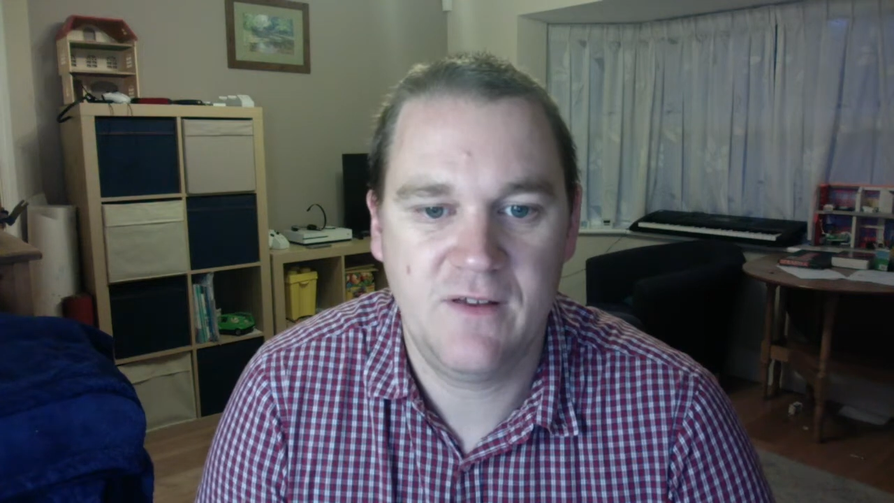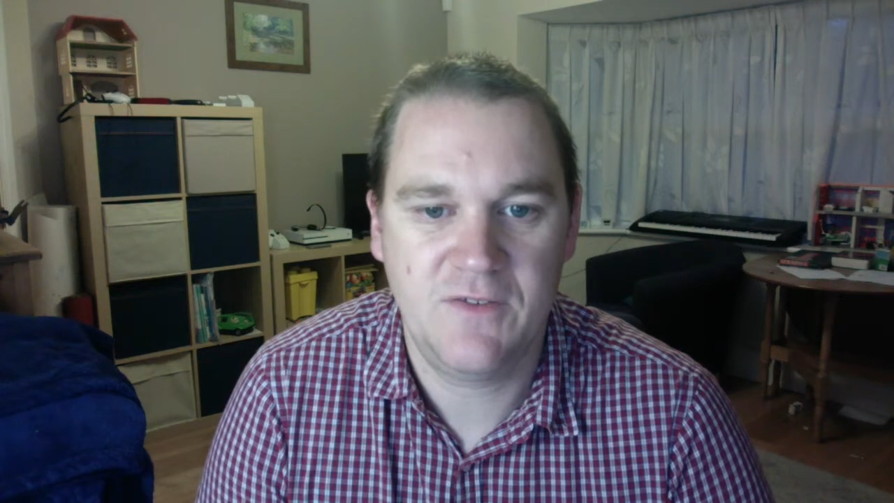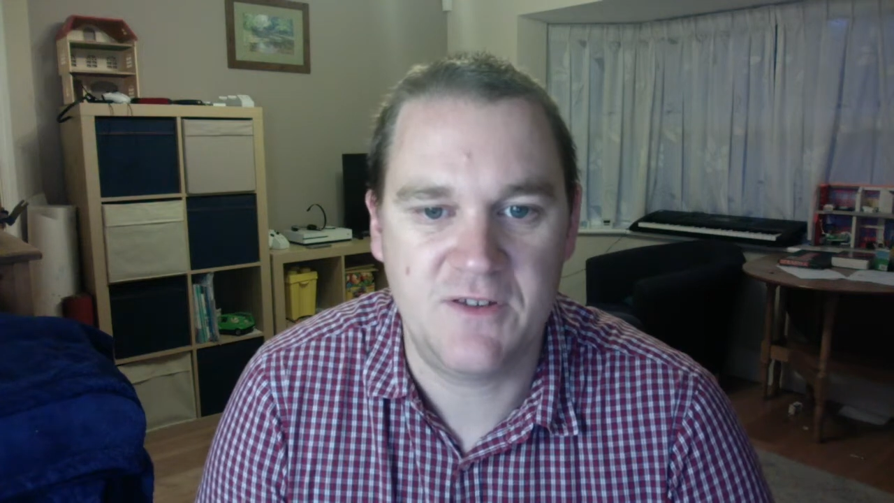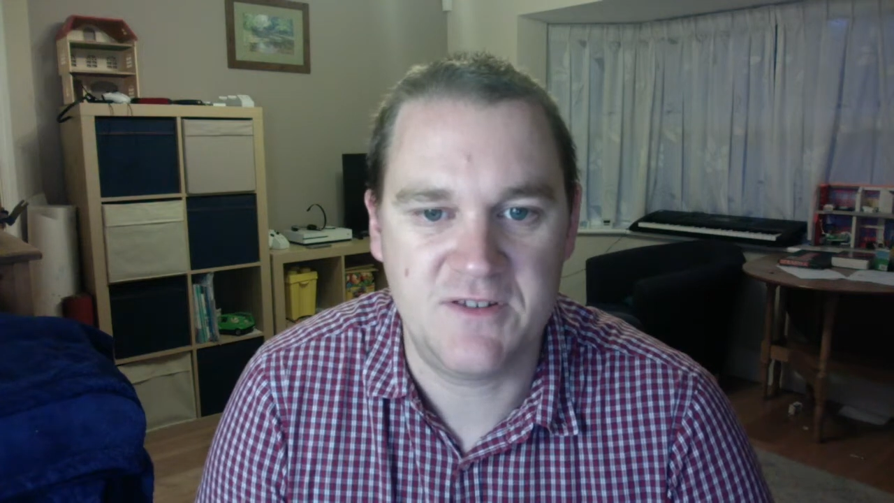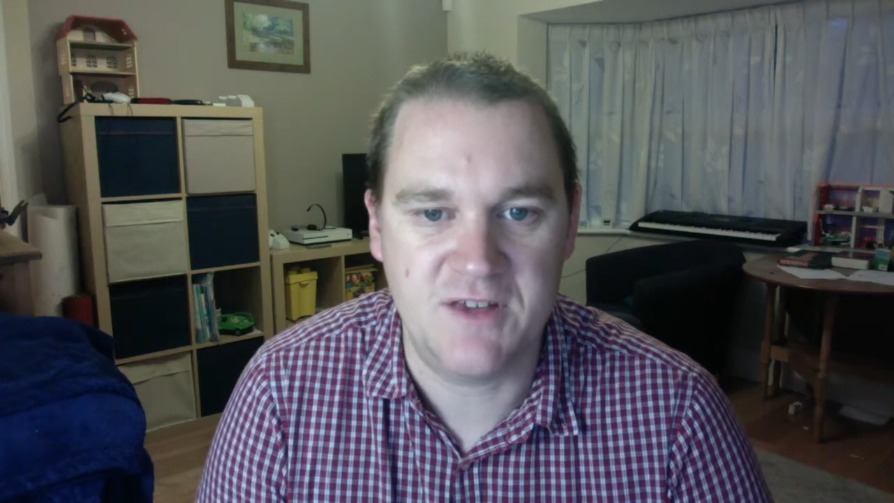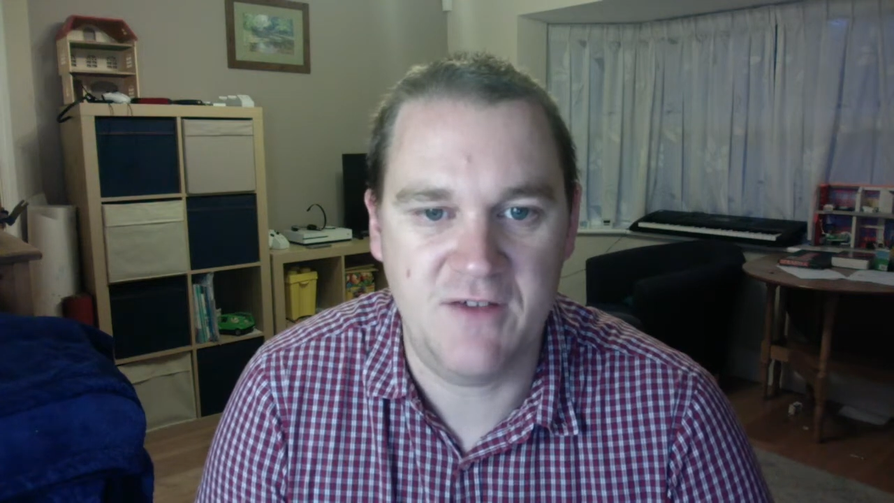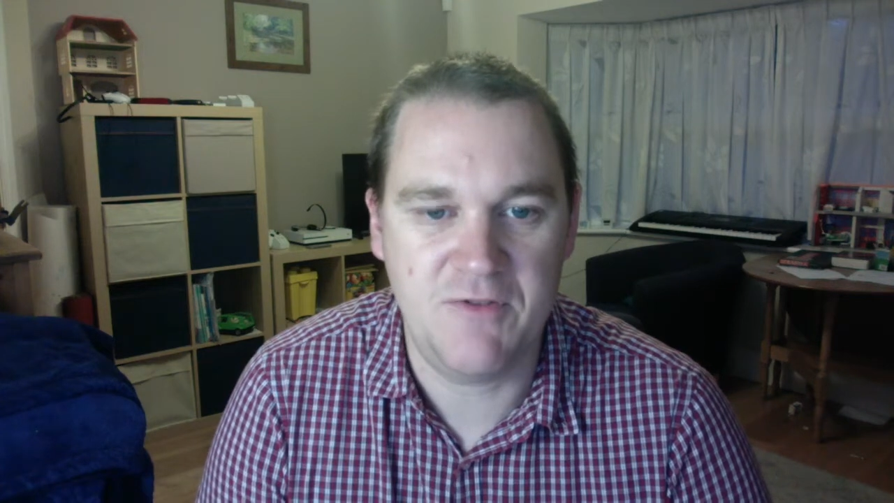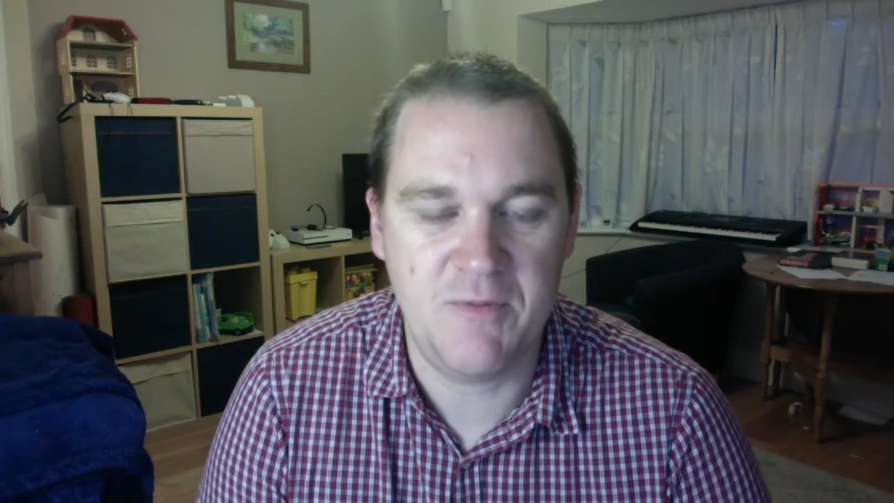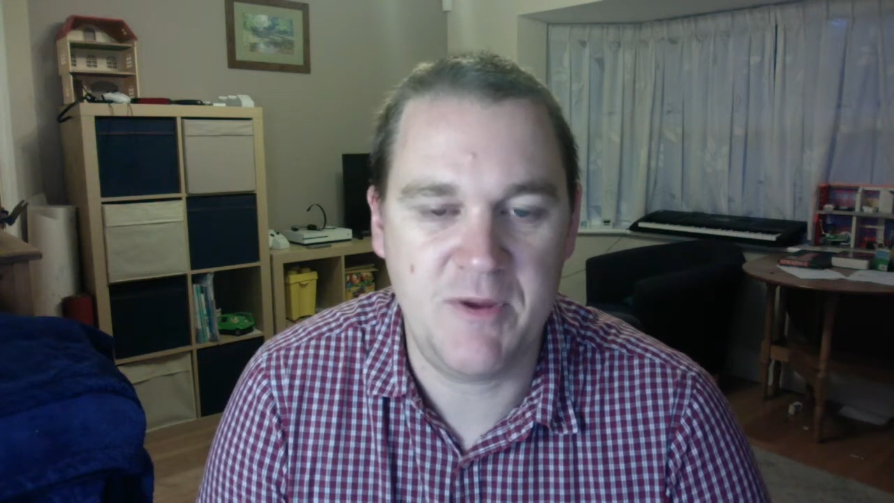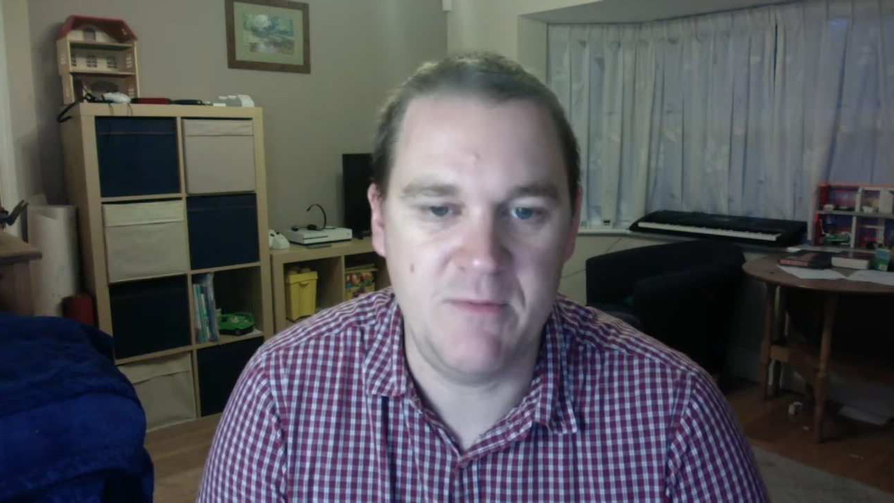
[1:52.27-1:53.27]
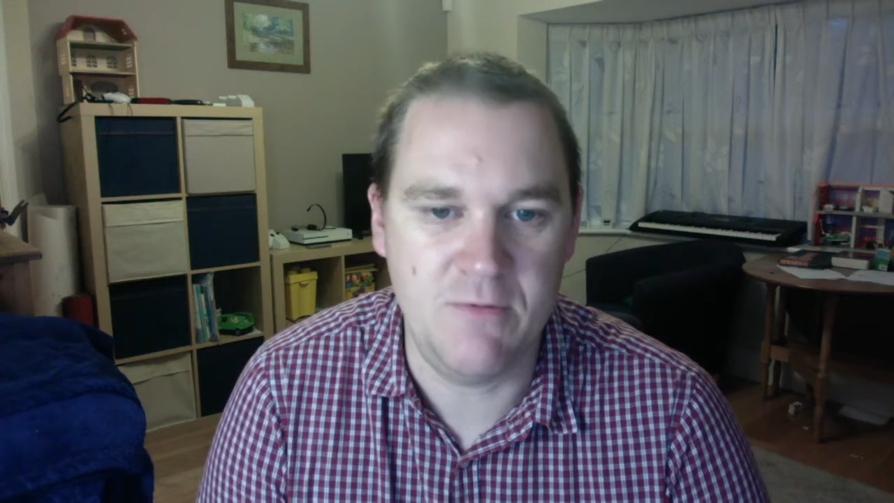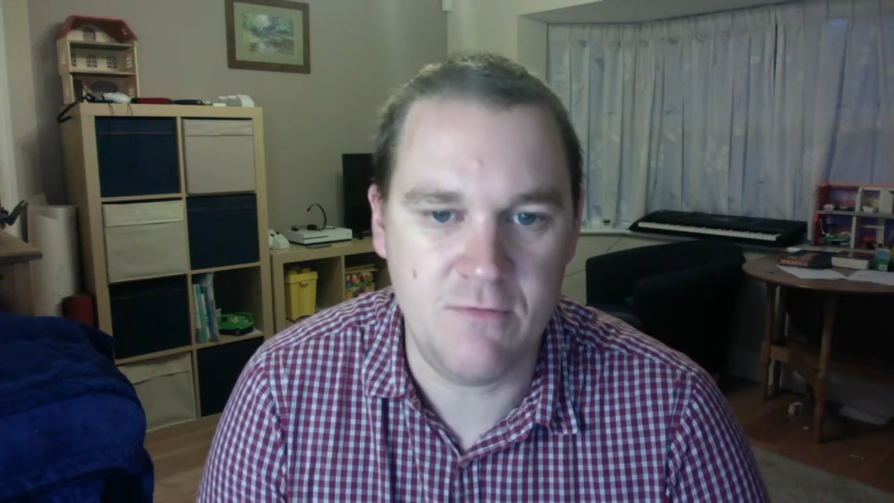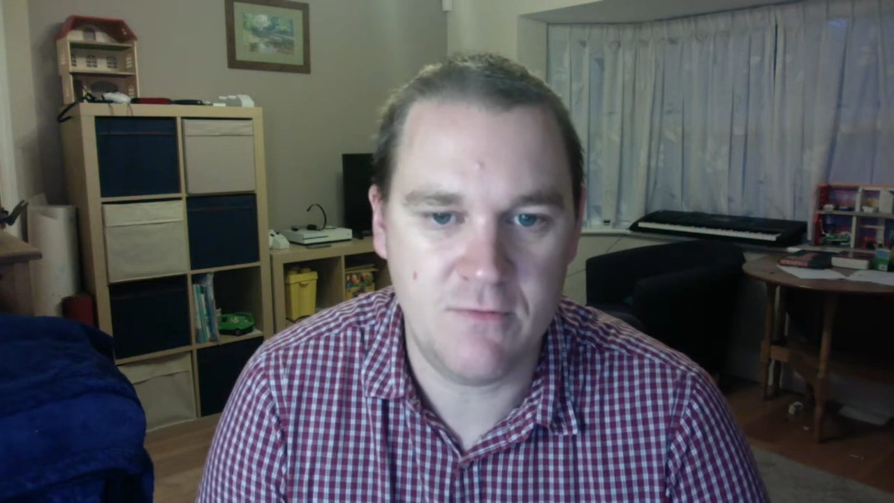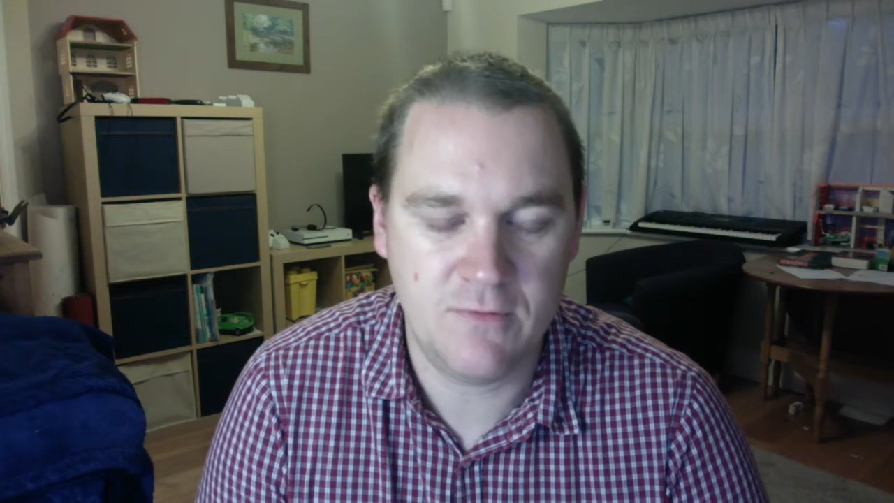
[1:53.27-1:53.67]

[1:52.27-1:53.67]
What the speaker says: to serve the people,